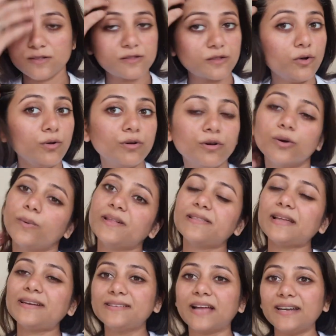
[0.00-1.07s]
So
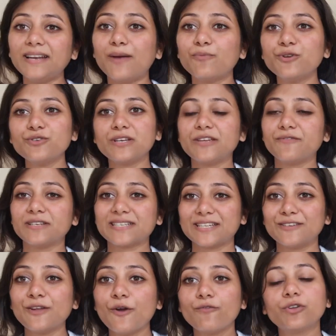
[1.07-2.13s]
once that is done, I'm going to leave it
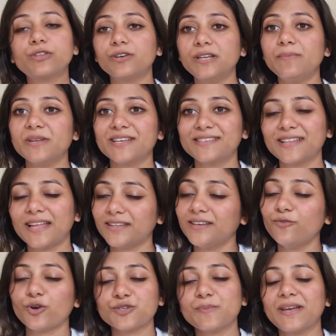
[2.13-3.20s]
in for 30 minutes and
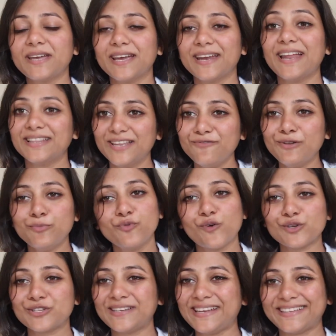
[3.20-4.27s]
then wash my hair, and then we'll
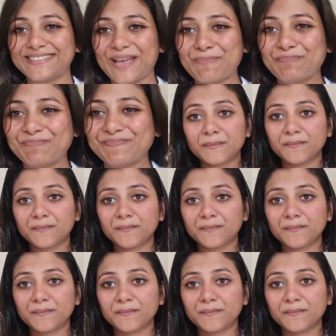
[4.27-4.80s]
move on to the next step.